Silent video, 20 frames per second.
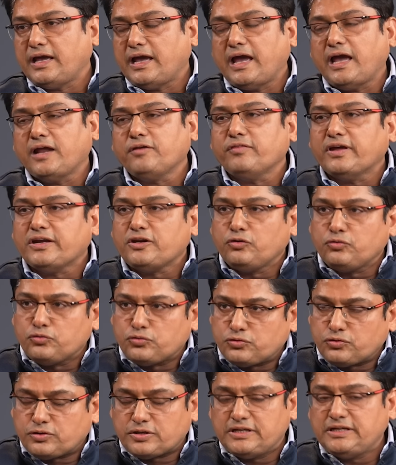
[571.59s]
And when you
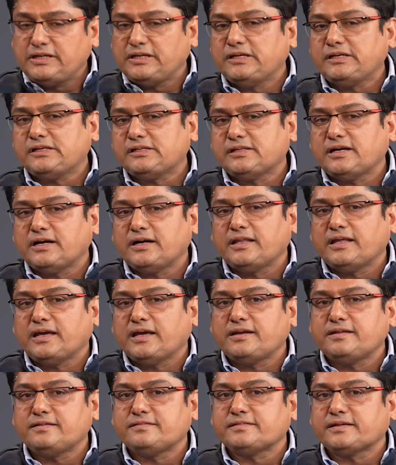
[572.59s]
see that
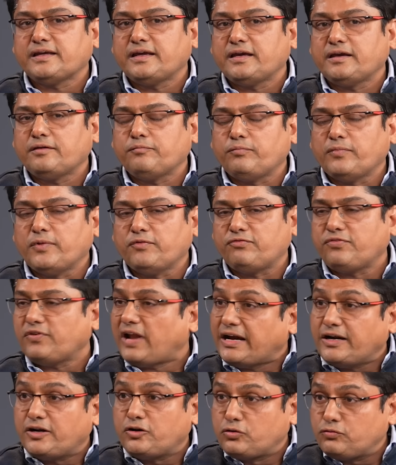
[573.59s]
there is a
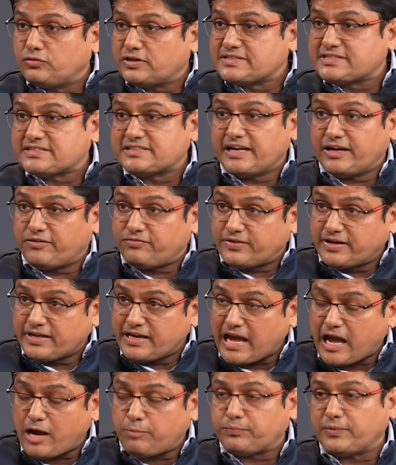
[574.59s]
flight towards safety
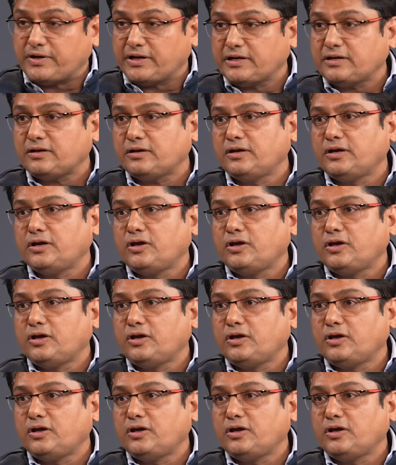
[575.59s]
happening,